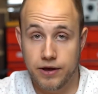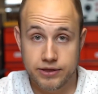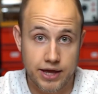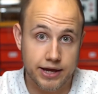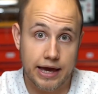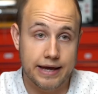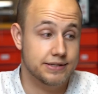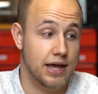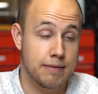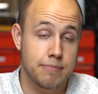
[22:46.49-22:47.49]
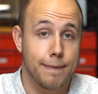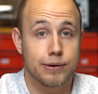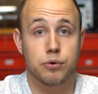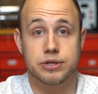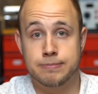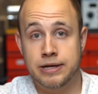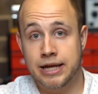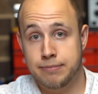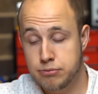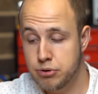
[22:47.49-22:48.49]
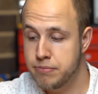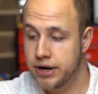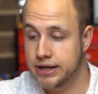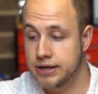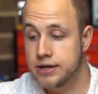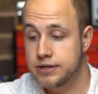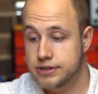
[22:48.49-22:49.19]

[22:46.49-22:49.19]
In that case, it might be worth spending a bit more money